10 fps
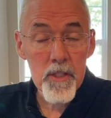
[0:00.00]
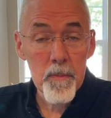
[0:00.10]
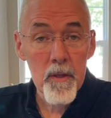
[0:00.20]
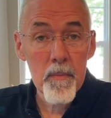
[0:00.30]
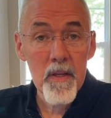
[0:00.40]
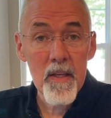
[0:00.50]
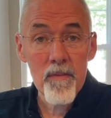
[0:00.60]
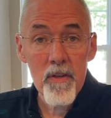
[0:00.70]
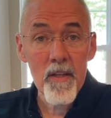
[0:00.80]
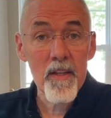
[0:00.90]
Spirit being
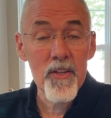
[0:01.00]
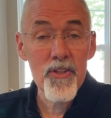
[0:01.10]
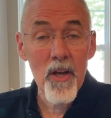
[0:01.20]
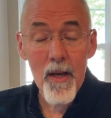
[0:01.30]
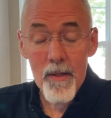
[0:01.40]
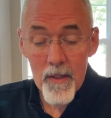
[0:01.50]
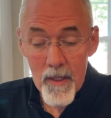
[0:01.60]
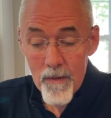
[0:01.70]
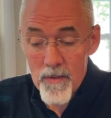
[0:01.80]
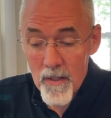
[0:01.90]
given, and then John
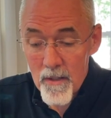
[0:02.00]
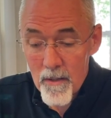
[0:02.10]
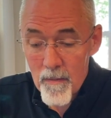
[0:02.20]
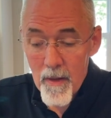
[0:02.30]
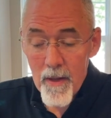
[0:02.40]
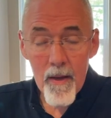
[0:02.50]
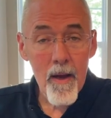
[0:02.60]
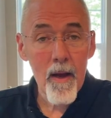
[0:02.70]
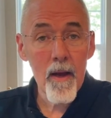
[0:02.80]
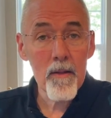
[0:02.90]
gives a little
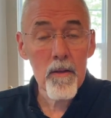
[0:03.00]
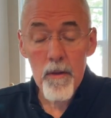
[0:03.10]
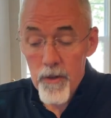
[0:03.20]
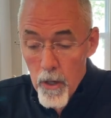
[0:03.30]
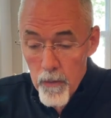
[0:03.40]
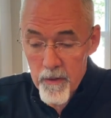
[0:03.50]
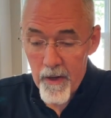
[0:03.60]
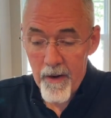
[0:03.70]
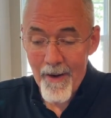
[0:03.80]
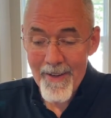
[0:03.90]
note
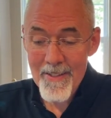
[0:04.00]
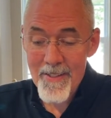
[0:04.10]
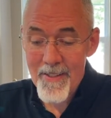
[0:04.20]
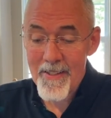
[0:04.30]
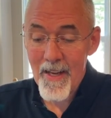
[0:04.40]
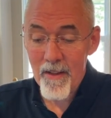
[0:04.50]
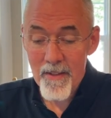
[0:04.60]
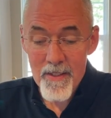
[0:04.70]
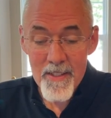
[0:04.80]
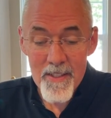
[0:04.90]
there, and he says, "Now
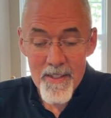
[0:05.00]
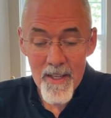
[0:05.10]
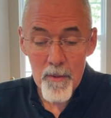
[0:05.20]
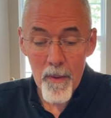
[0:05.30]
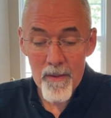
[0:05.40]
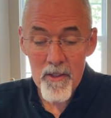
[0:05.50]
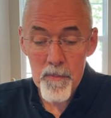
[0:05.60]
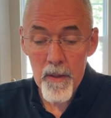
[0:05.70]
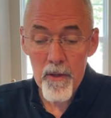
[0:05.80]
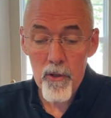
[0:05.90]
this he said about the
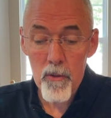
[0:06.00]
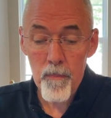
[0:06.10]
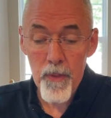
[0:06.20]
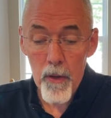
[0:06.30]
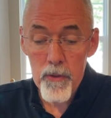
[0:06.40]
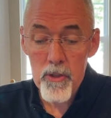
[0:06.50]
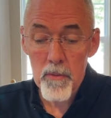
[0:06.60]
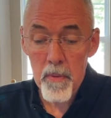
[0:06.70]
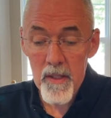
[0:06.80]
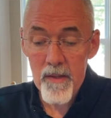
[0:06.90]
Spirit whom those who
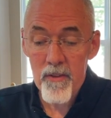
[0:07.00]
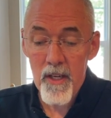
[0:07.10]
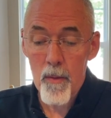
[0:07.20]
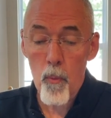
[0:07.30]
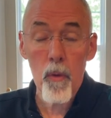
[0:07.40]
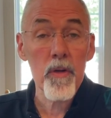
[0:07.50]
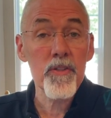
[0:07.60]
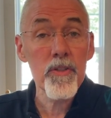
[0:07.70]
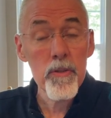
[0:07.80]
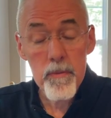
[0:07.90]
believed in him were
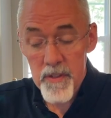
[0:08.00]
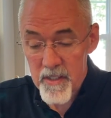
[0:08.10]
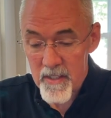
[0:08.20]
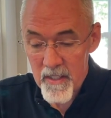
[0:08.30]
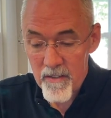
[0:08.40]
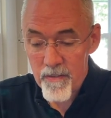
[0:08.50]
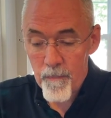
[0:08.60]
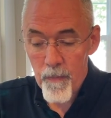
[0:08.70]
to receive,